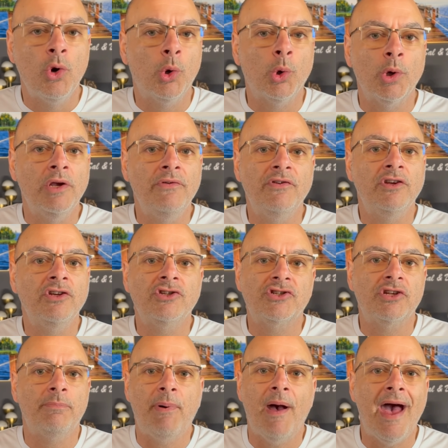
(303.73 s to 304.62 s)
or even
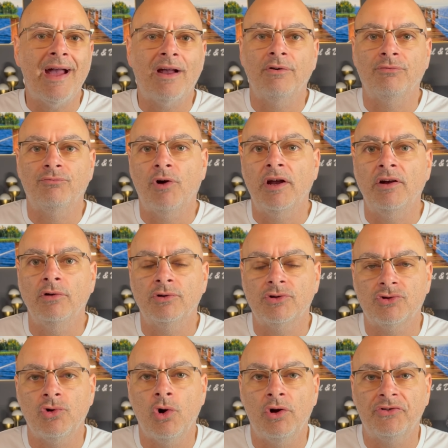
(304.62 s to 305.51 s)
just a pack of regular
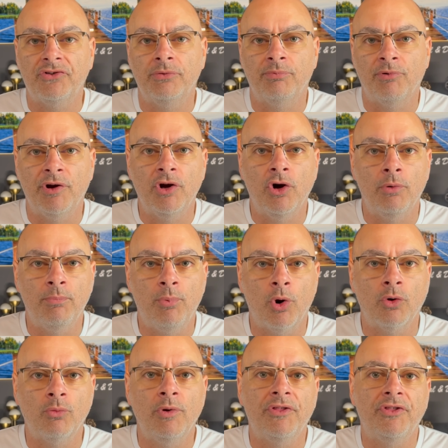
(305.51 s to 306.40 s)
straws to bring on
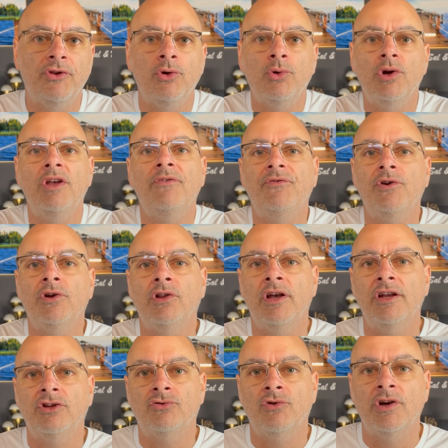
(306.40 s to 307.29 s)
board with you if you
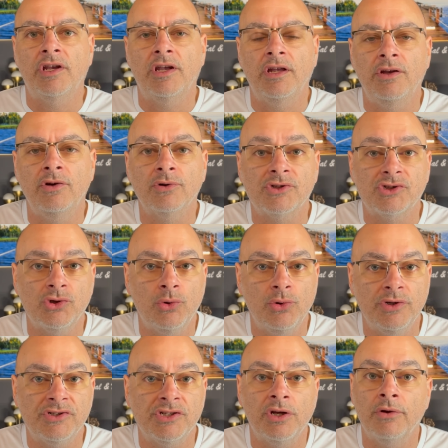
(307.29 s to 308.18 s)
like drinking your
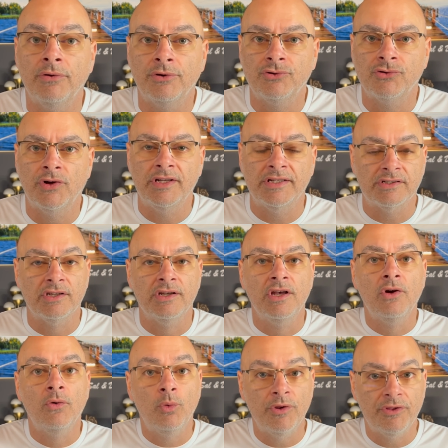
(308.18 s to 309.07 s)
sodas and other drinks
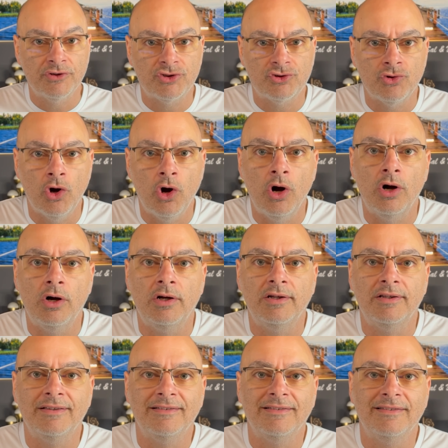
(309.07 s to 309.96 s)
with a straw.
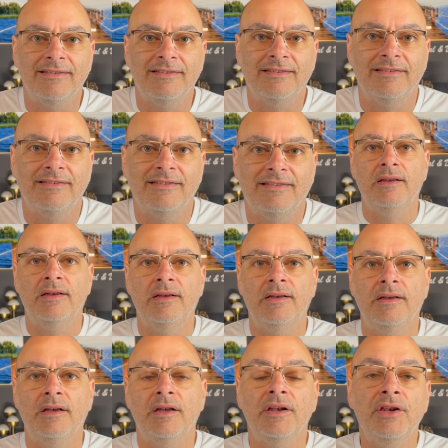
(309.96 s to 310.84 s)

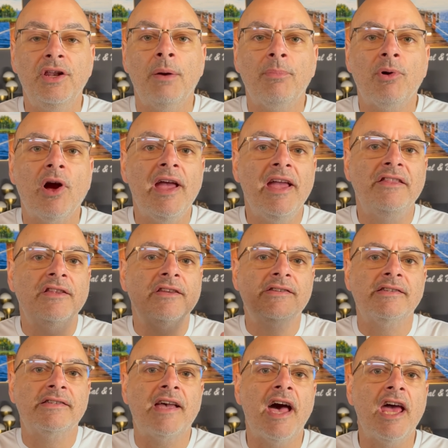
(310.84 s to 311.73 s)
Number 8,
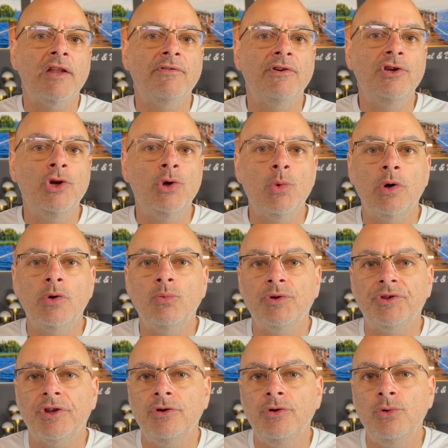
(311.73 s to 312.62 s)
this is kind of a new one
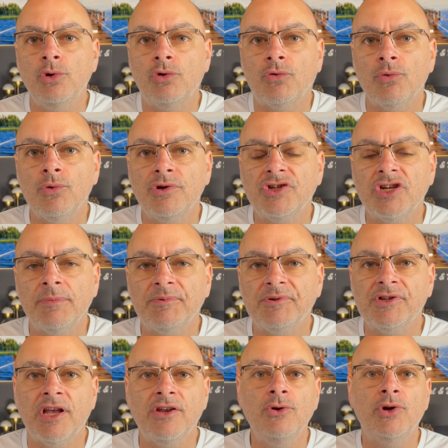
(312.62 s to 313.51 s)
with the new cruise ships,
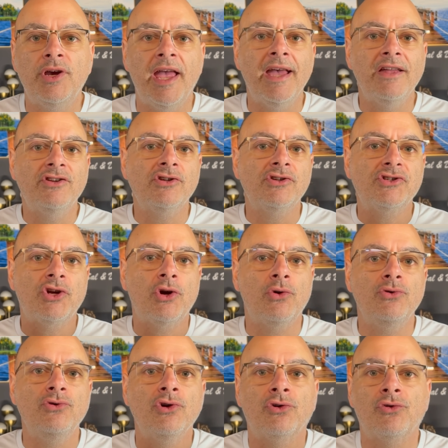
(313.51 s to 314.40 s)
is that you can't just
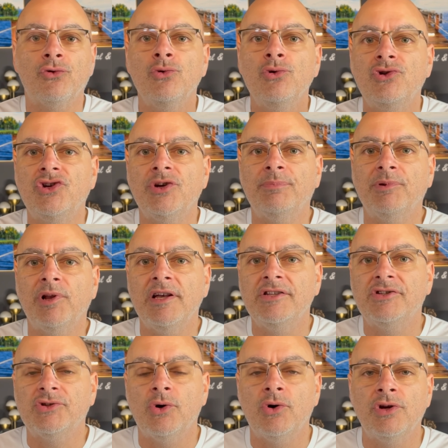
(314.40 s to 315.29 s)
turn your cruise ship
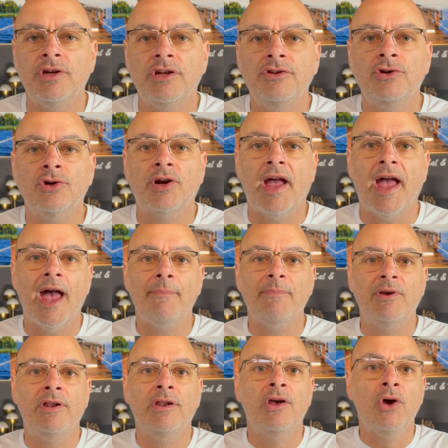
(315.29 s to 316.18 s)
lights on in your cabin